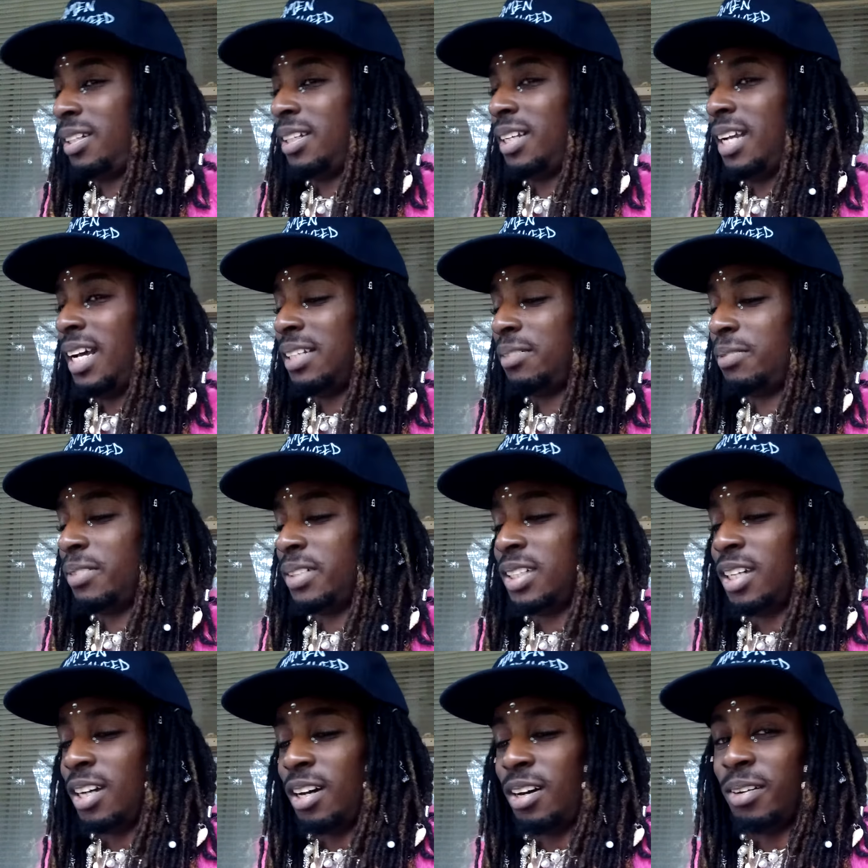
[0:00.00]
That's
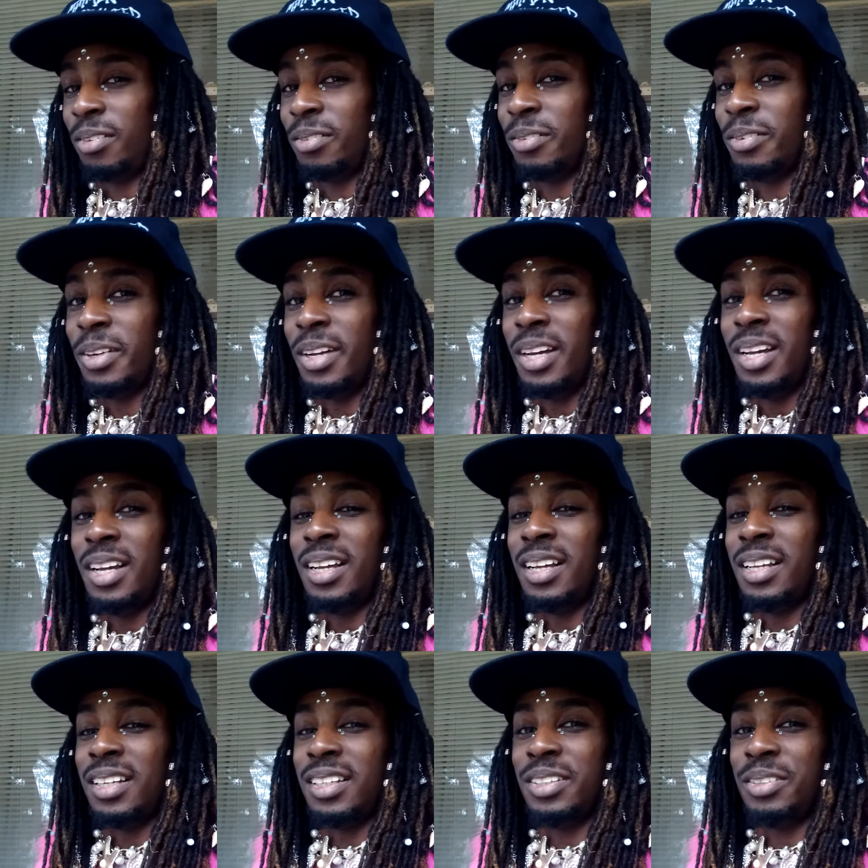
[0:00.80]
what y'all
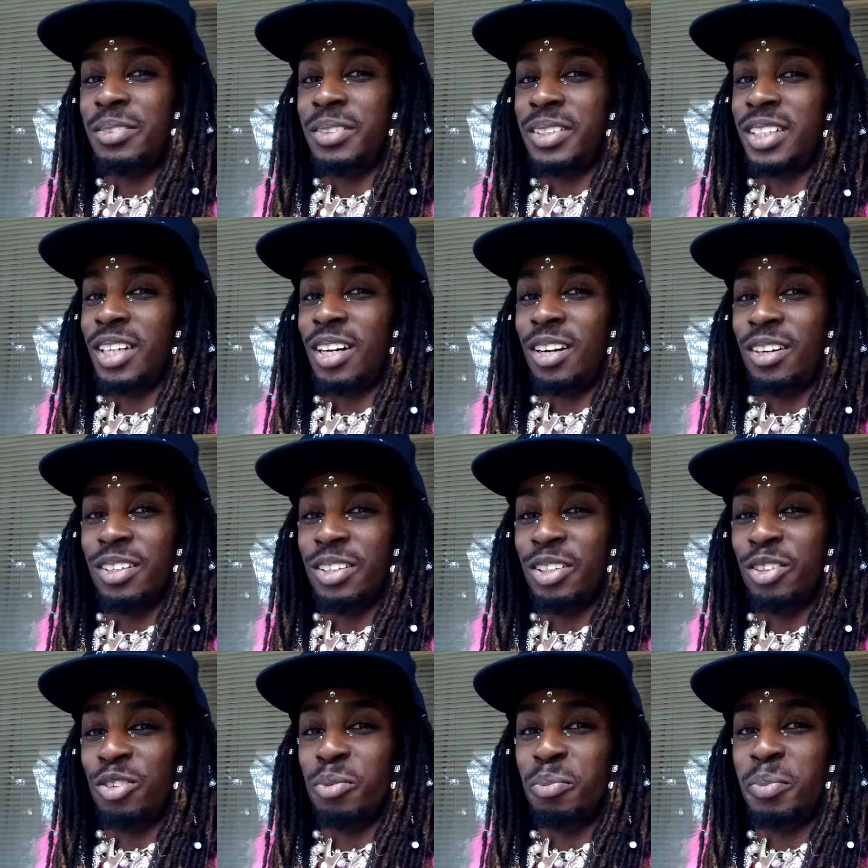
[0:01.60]
do, what y'all
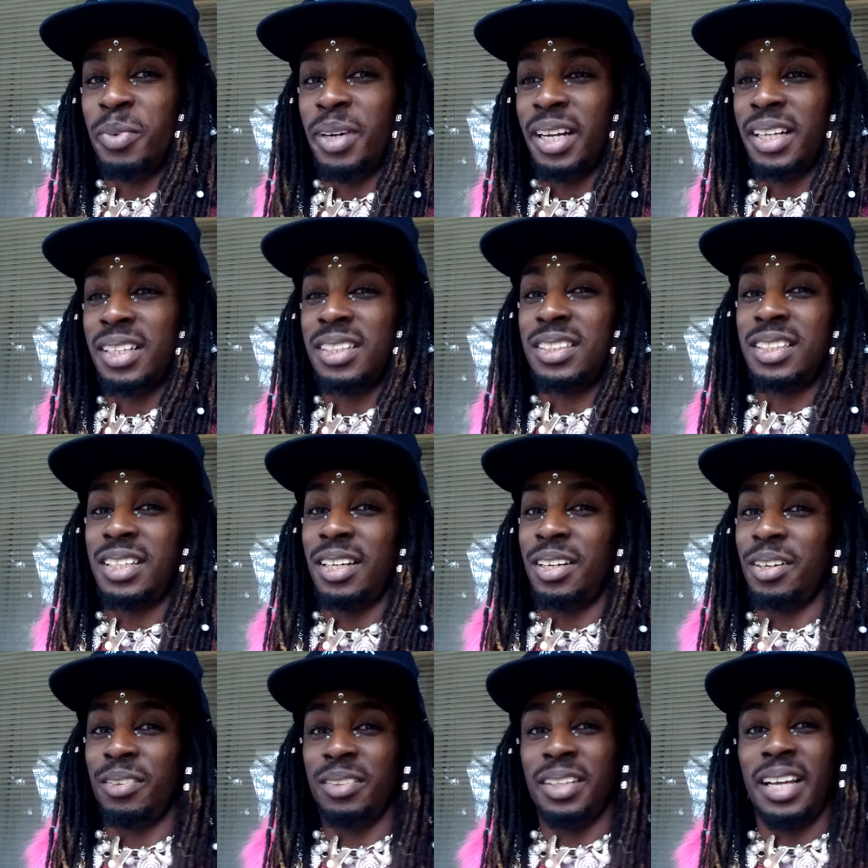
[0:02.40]
do. But
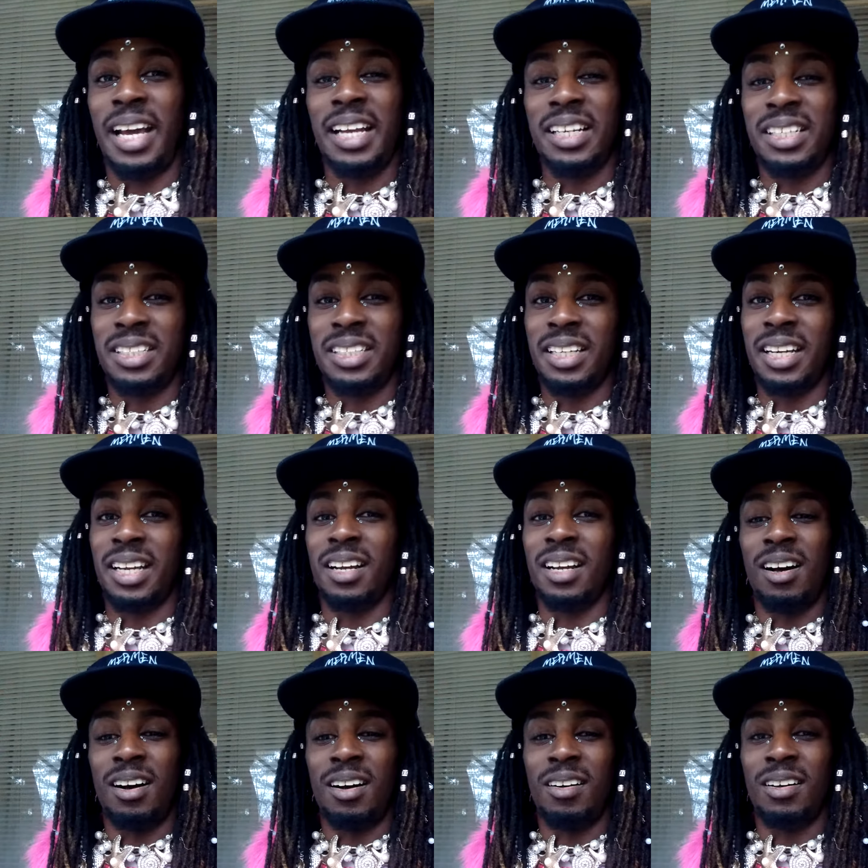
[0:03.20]
still, that
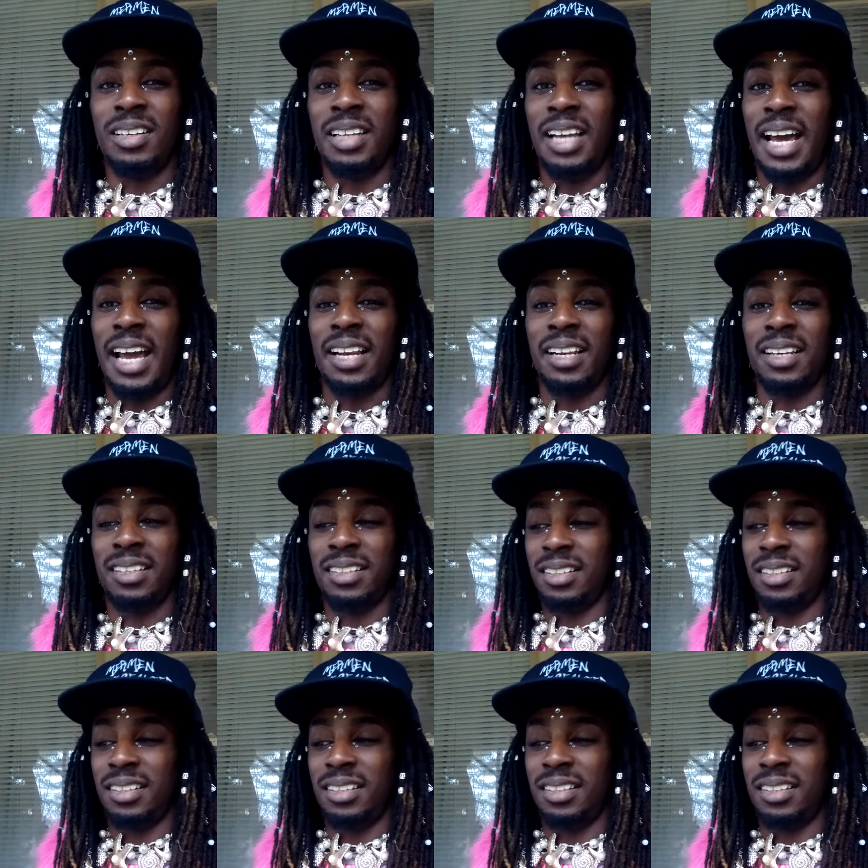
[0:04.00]
shit, all that